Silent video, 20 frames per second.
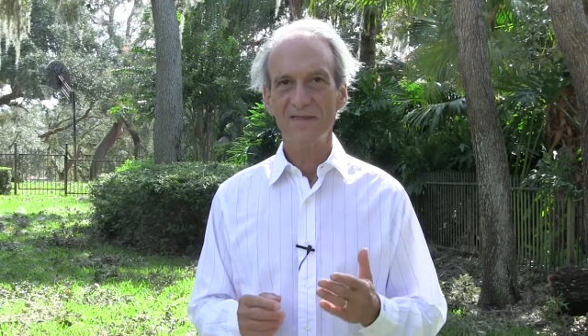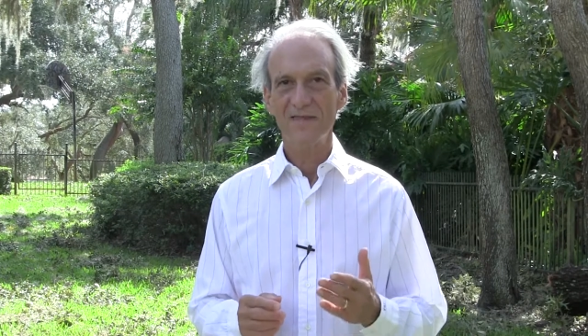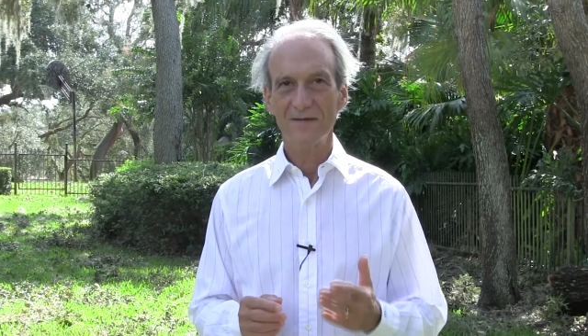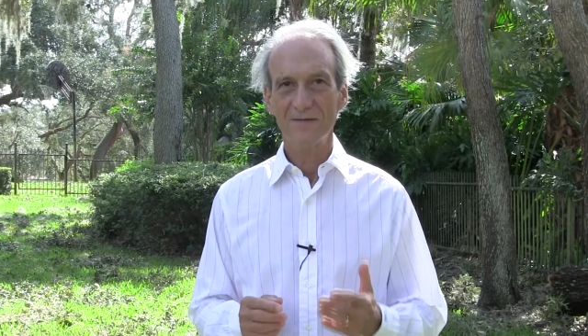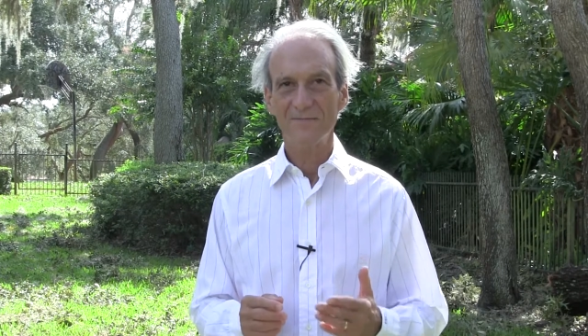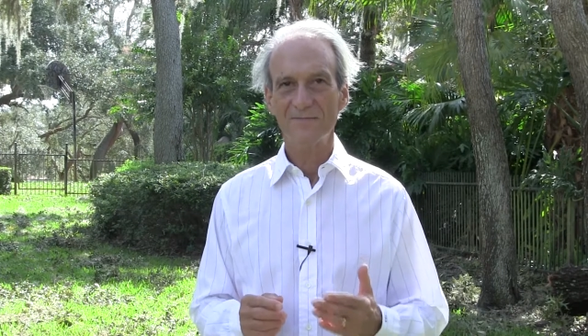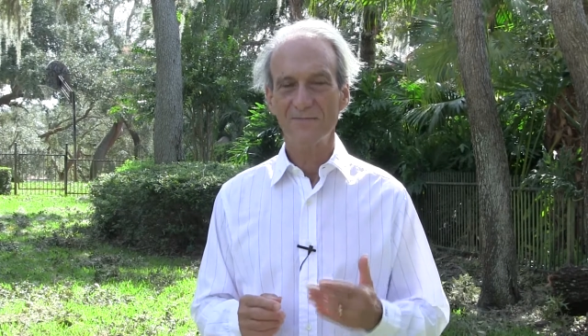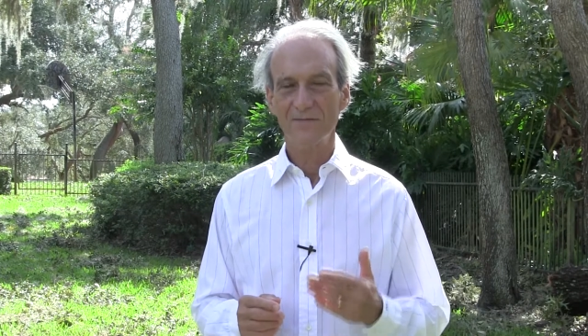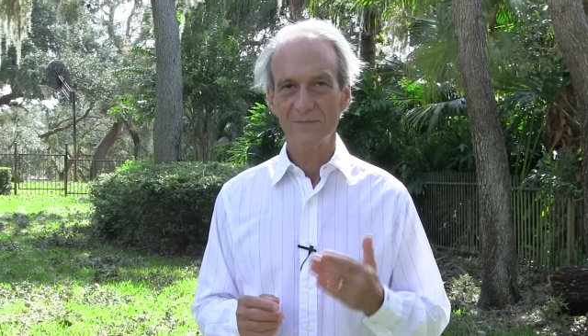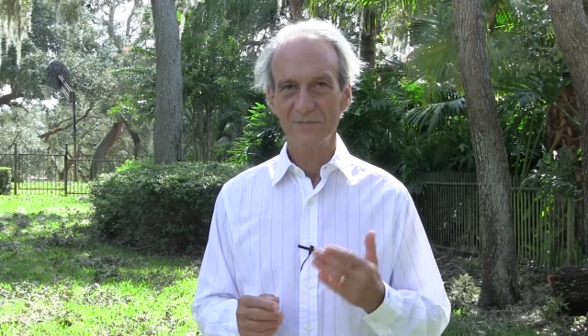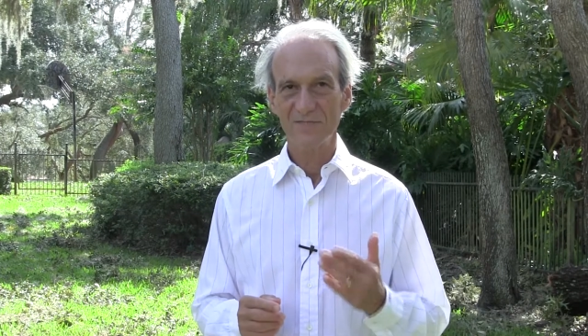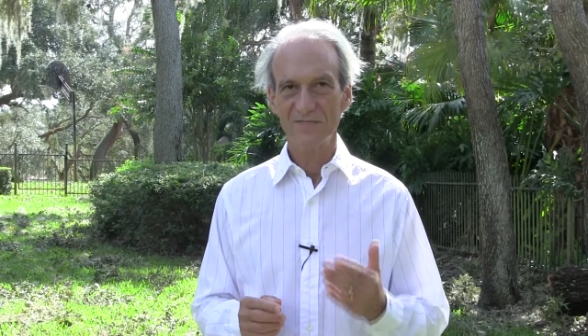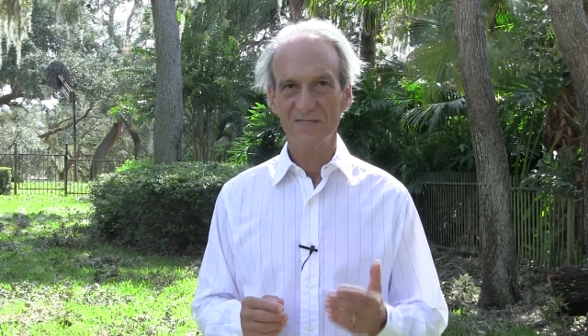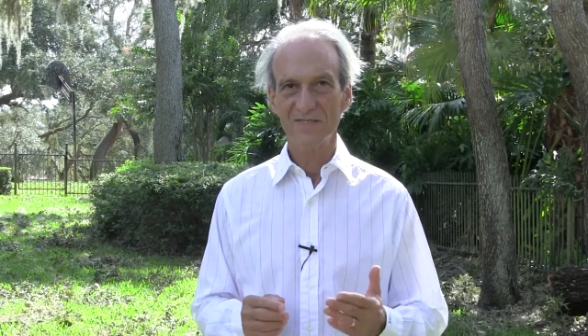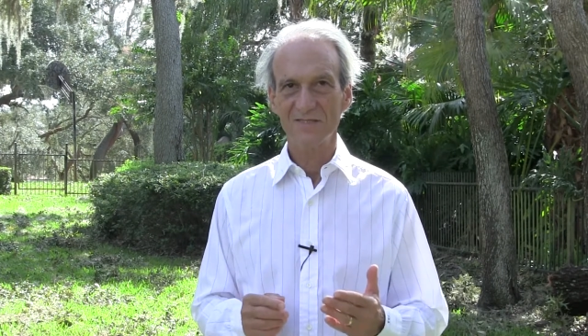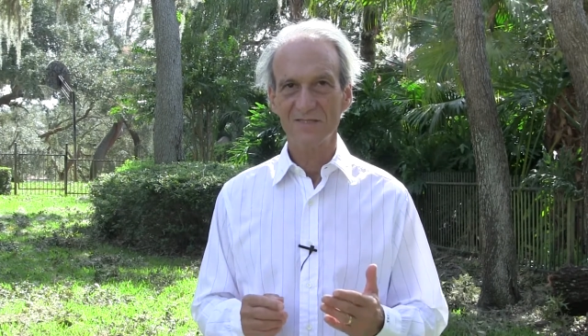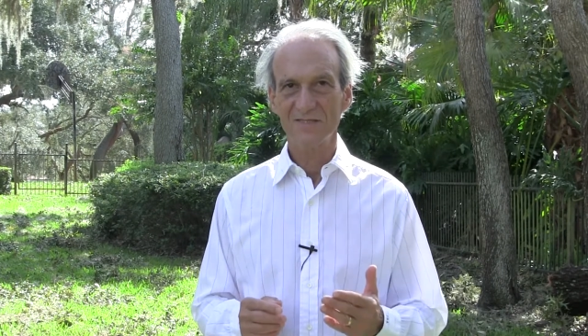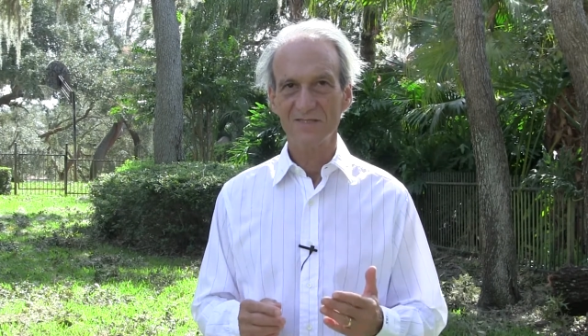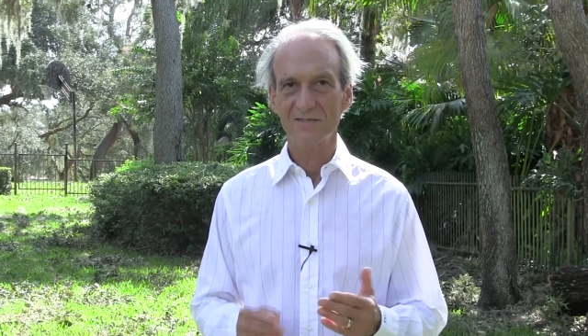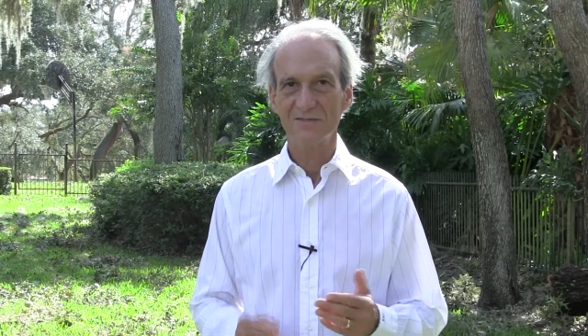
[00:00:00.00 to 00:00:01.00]
them from
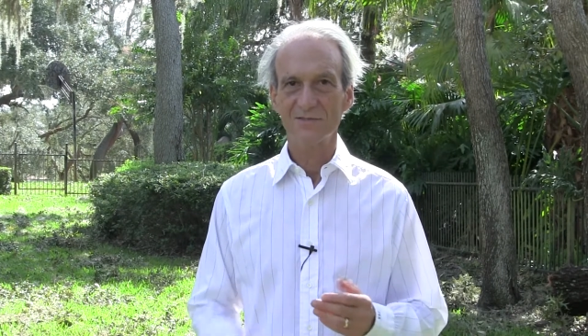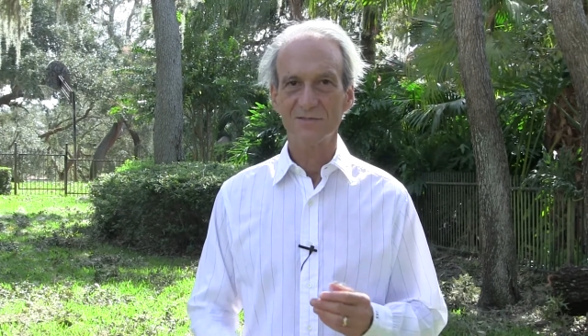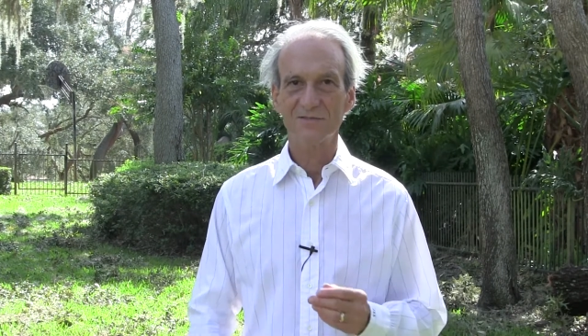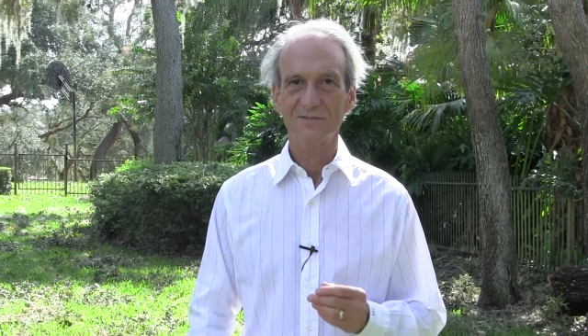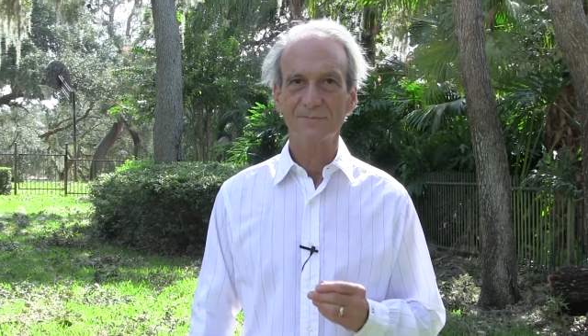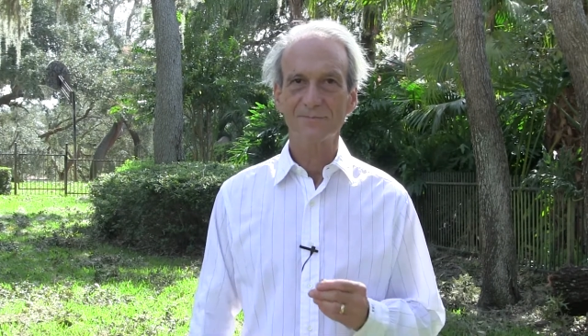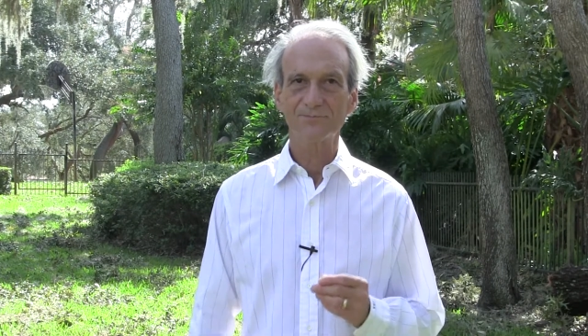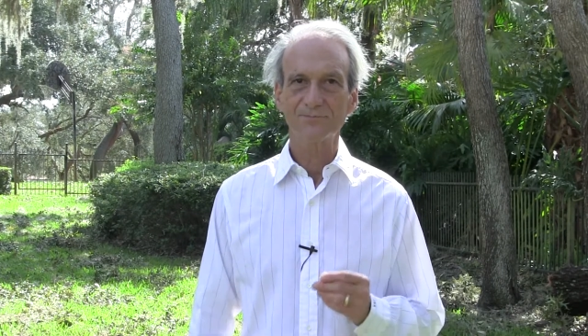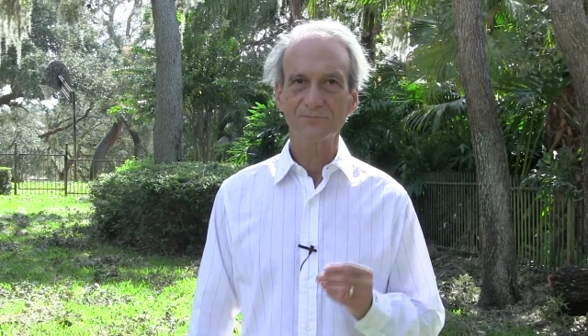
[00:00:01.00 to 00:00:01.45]
assistance.